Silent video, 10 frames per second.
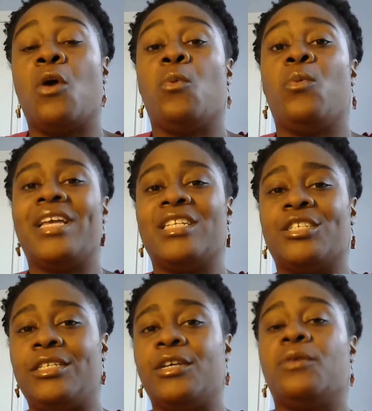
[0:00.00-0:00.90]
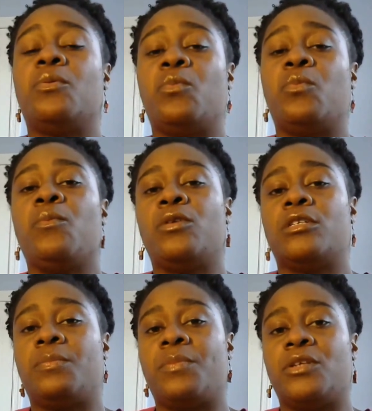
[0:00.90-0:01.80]
we can just deal with what we're
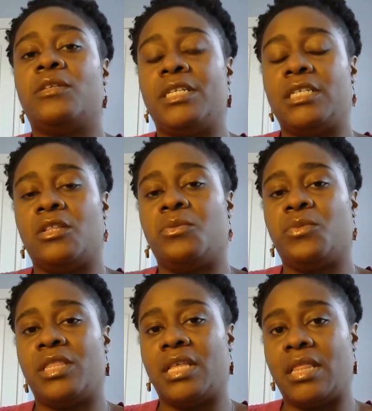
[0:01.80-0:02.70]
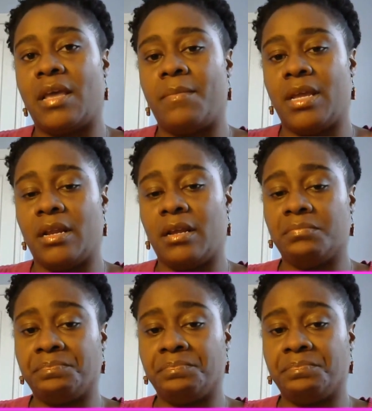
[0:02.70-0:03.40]
supposed to be dealing with in that meeting.